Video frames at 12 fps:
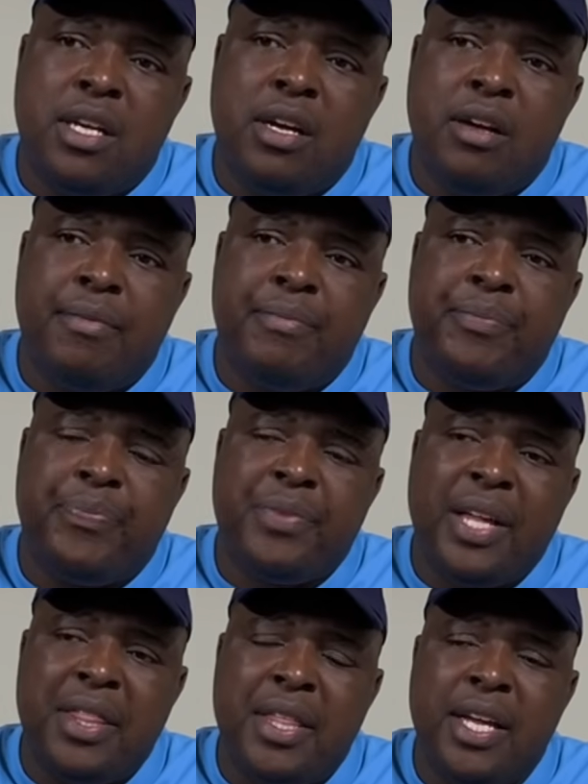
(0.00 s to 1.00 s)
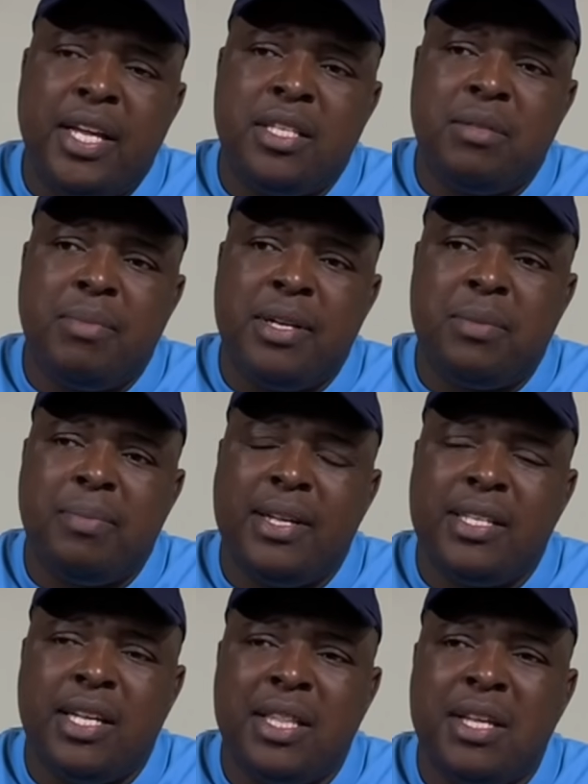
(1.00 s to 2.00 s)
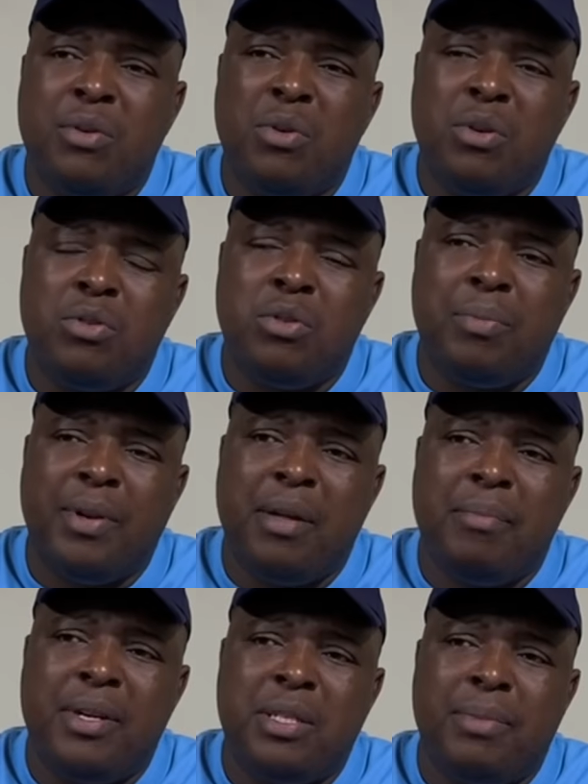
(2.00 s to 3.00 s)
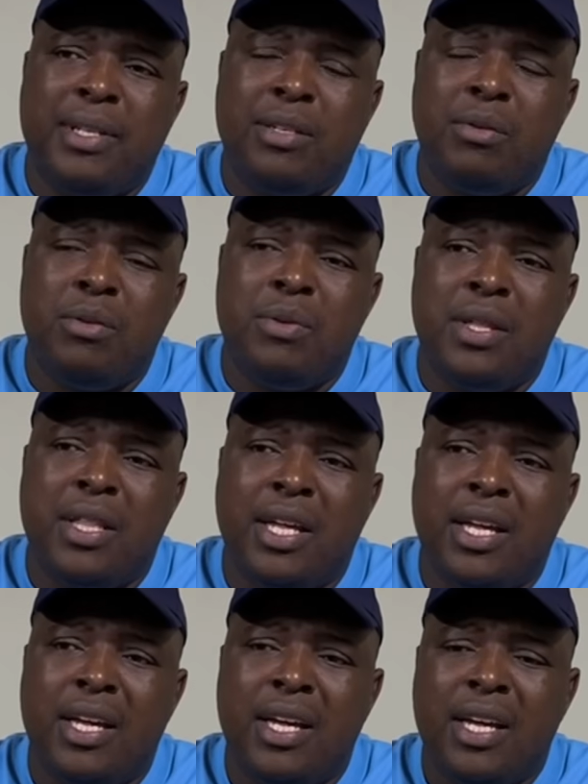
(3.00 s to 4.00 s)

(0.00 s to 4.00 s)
I think it's much better. I think we also play much better when we are there.